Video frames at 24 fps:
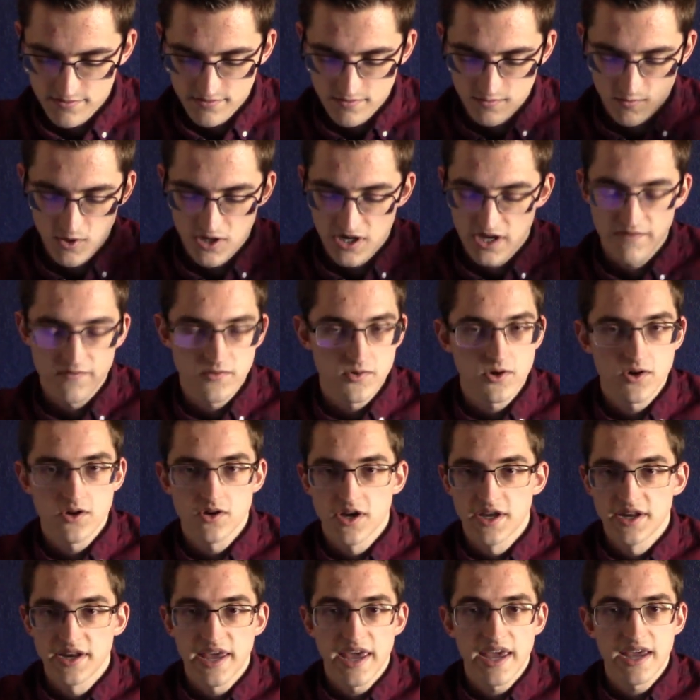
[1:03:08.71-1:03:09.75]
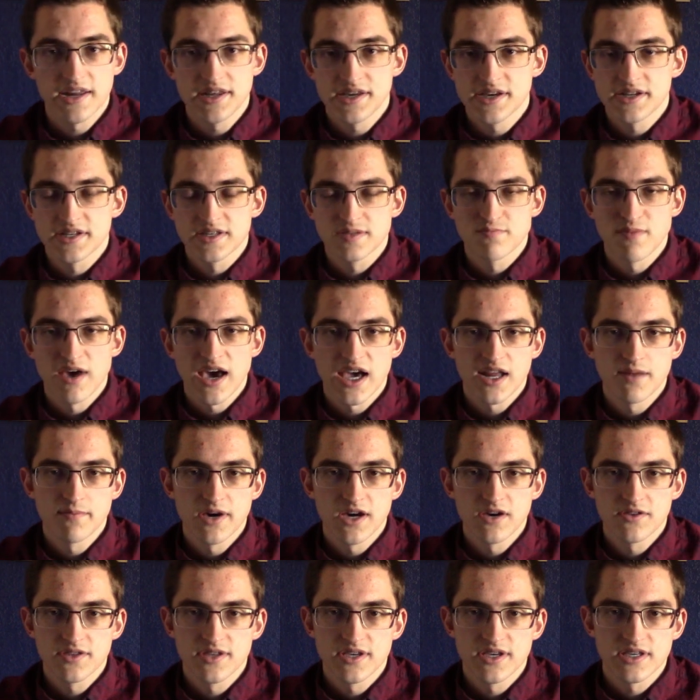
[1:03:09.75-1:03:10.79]
Whatever, and Aedion is mad
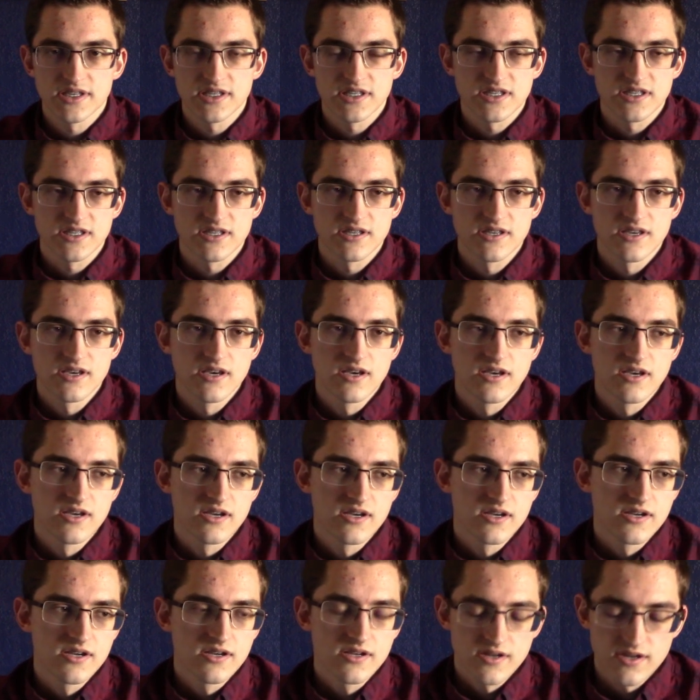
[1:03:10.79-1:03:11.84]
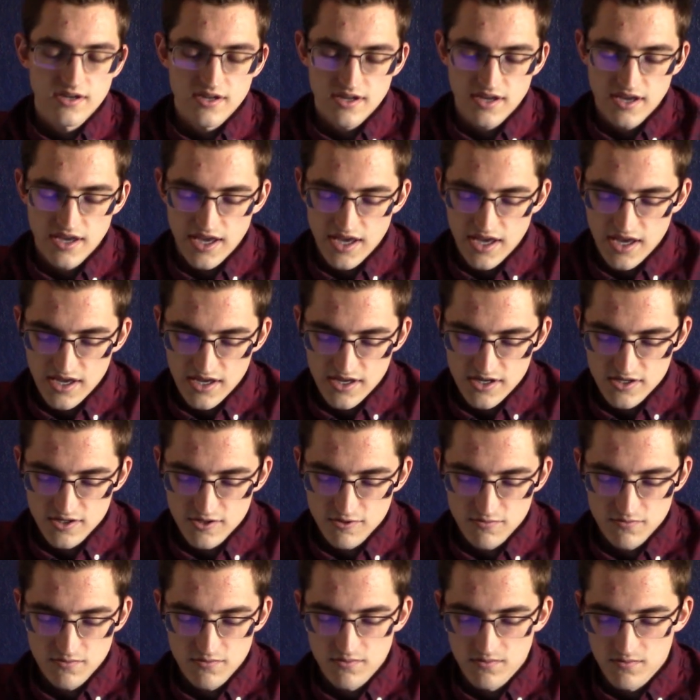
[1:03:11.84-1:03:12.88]
about this, and
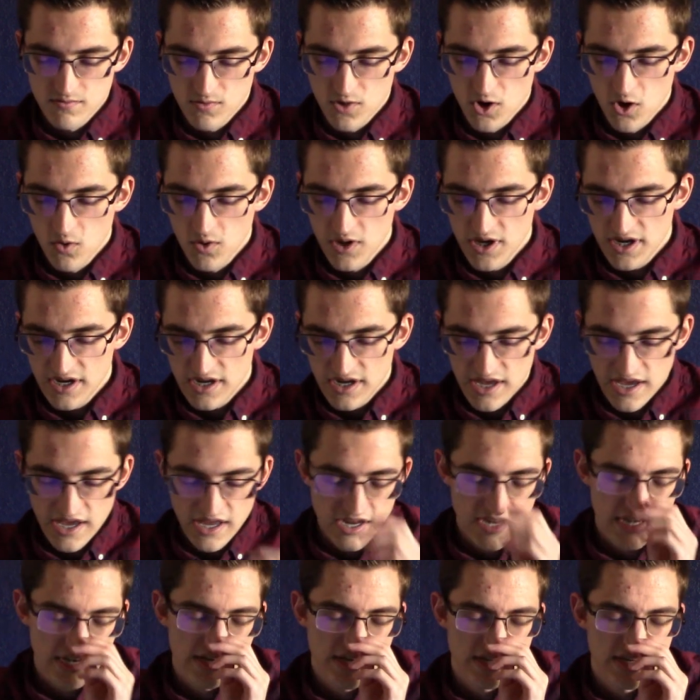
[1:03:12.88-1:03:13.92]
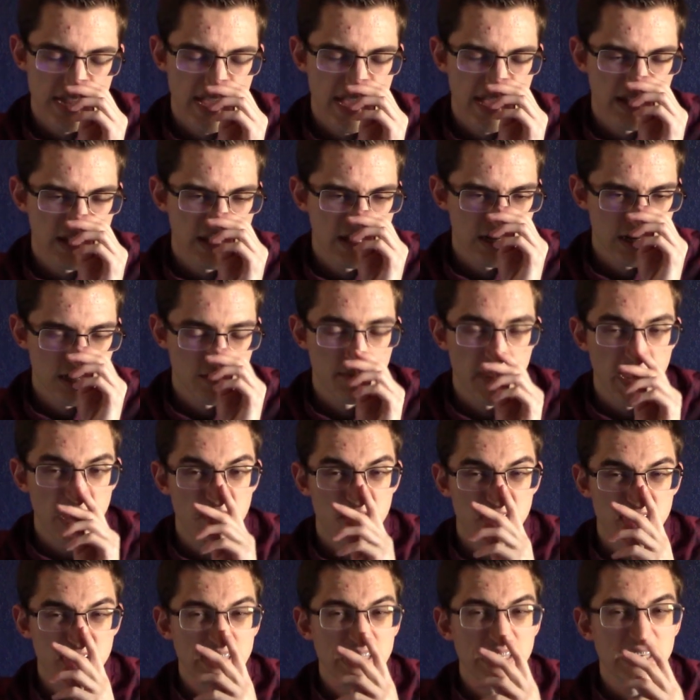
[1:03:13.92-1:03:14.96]
Rowan and Aelin
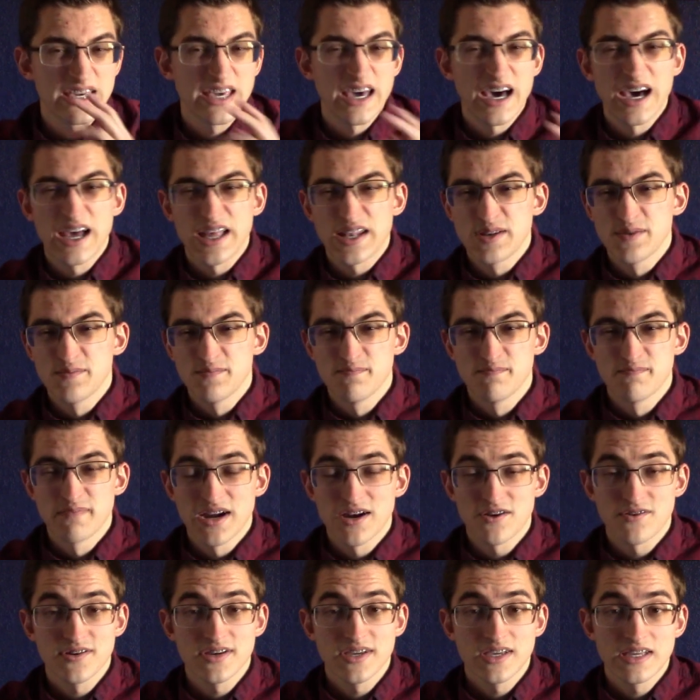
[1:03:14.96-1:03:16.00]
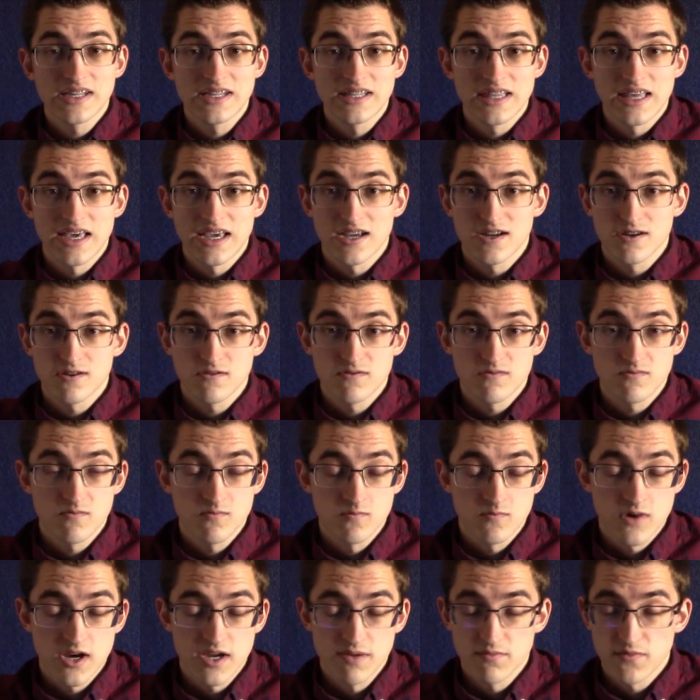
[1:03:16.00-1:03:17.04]
apparently got married, like,
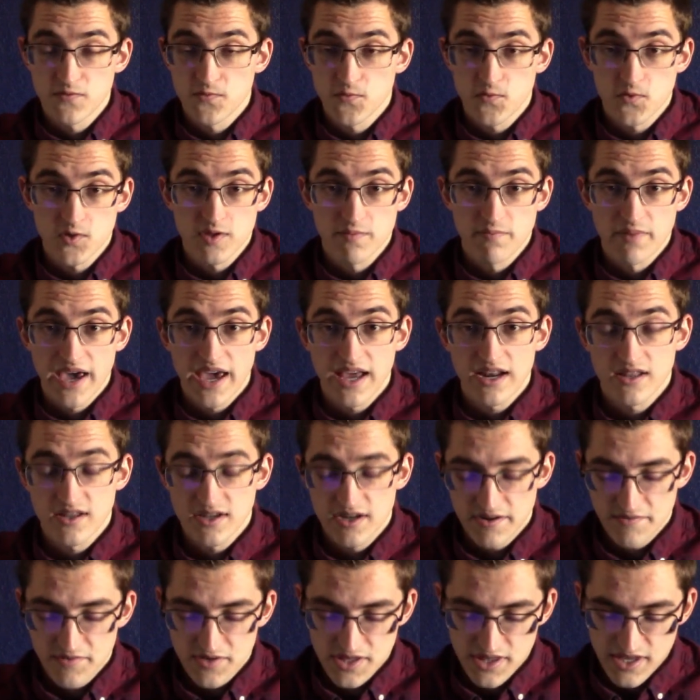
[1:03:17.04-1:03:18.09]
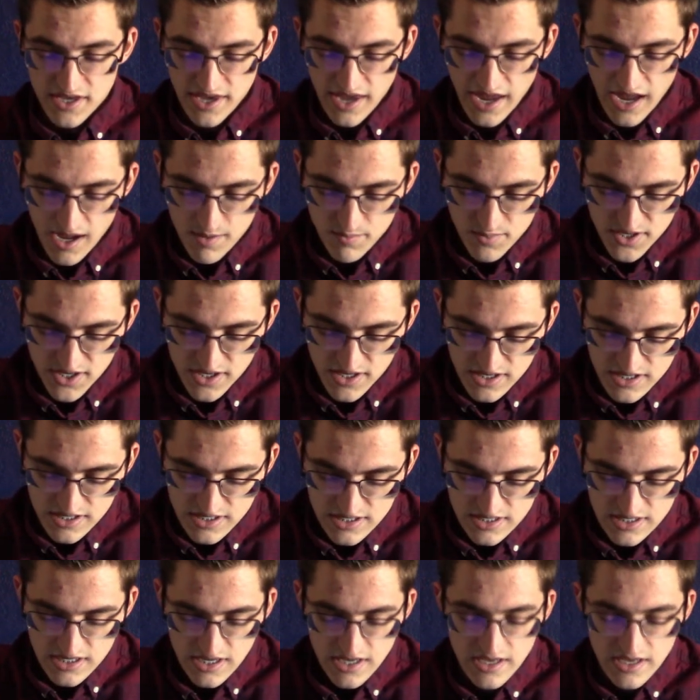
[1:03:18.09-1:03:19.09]
right before the battle and everything happened.